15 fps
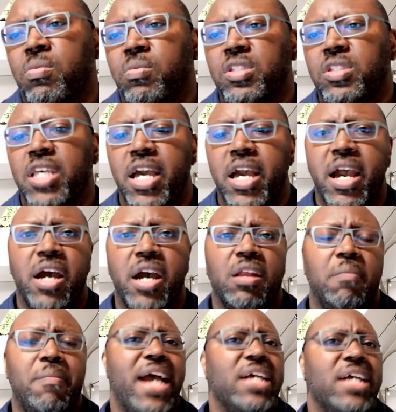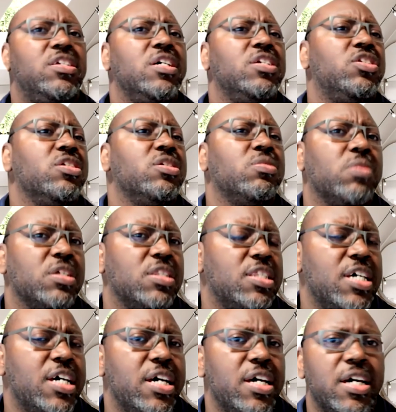said, or my intentions were
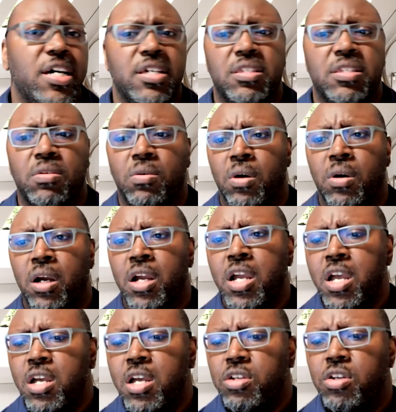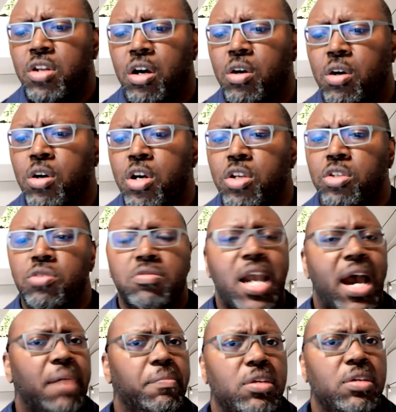this, or, you
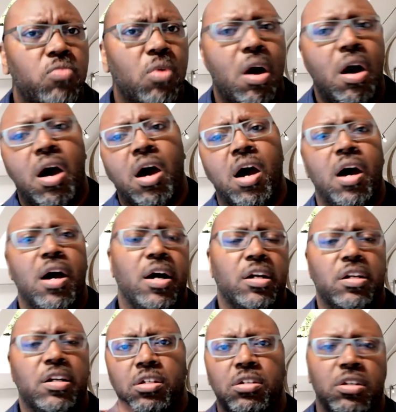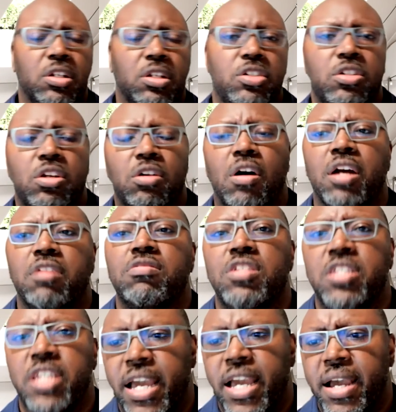got me wrong, or, you don't
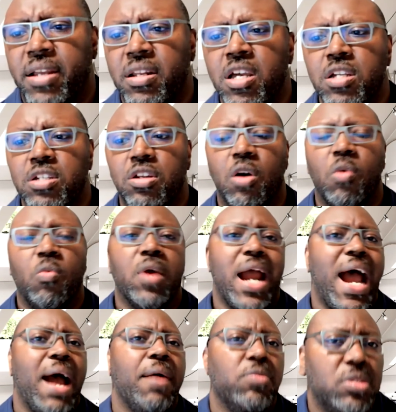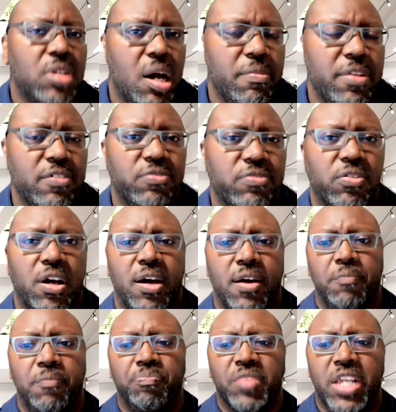understand, where I was coming
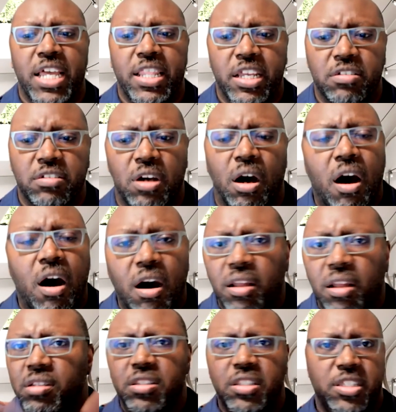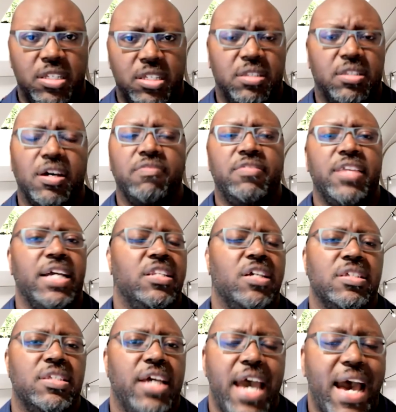from. And there's all of this stuff that
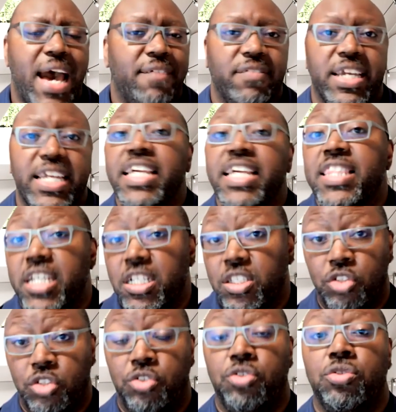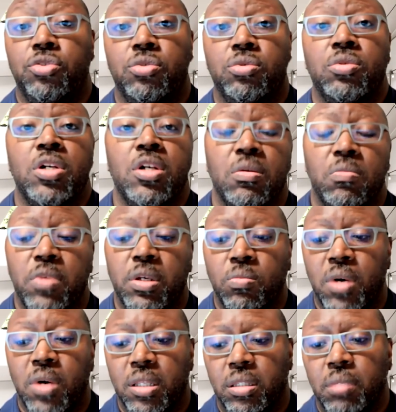doesn't have anything to do with
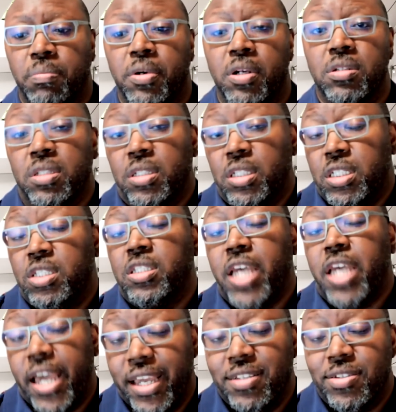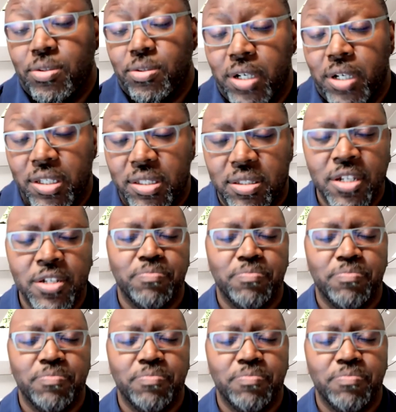what the person is saying to us,